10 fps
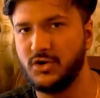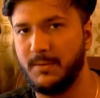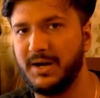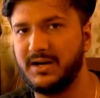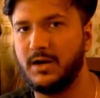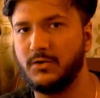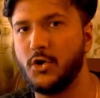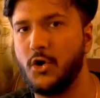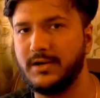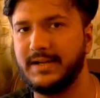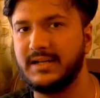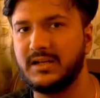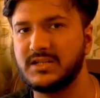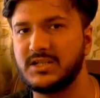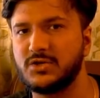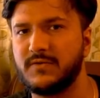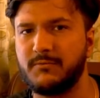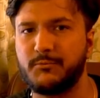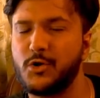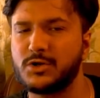So apart, the online classes of
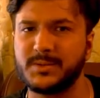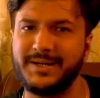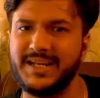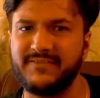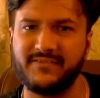approximately